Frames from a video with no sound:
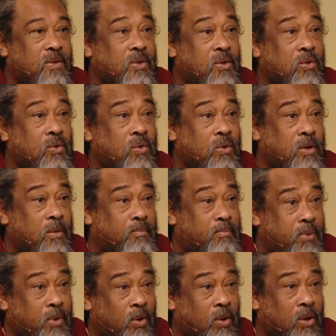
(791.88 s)
You, the
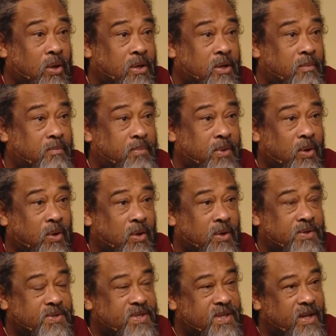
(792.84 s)

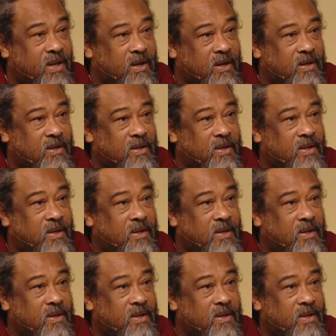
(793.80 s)
pure seer.